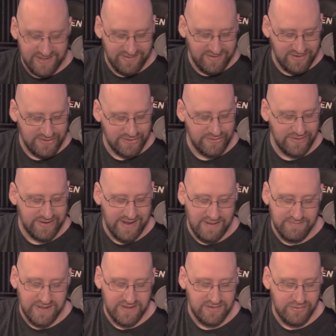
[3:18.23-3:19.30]
include
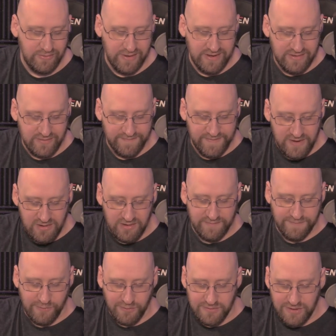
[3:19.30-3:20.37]
attempting to interfere in
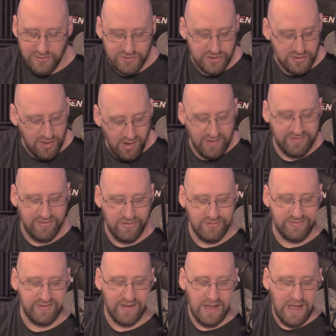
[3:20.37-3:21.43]
foreclosure
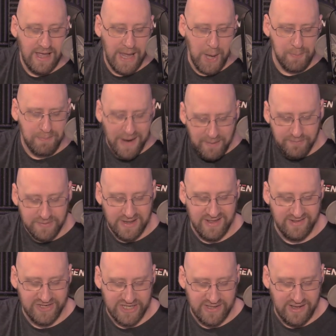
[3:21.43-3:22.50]
lawsuits and improperly
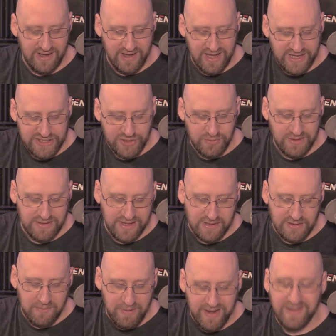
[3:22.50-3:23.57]
uh, issuing
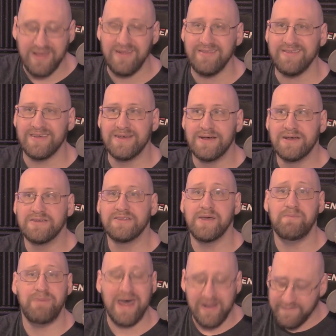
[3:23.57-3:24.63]
legal opinions to
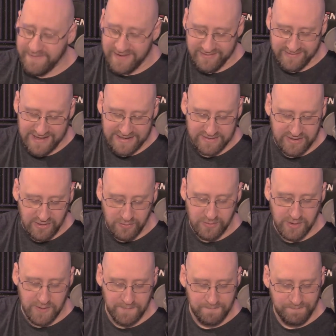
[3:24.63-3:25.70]
benefit said
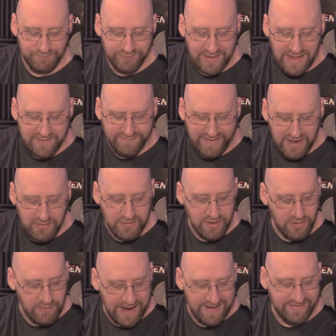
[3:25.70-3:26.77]
donor, and firing,
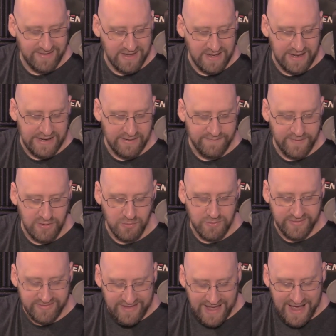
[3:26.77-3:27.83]
harassing, and interfering with
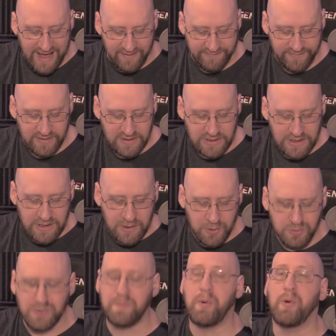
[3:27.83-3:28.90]
staff who
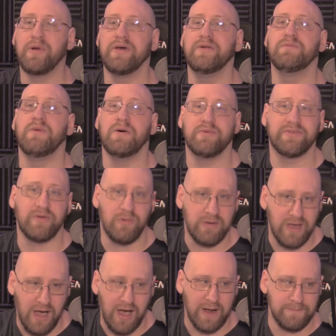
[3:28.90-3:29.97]
reported what was going
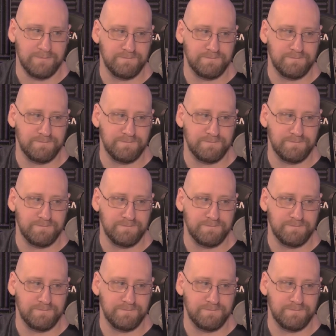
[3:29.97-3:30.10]
on.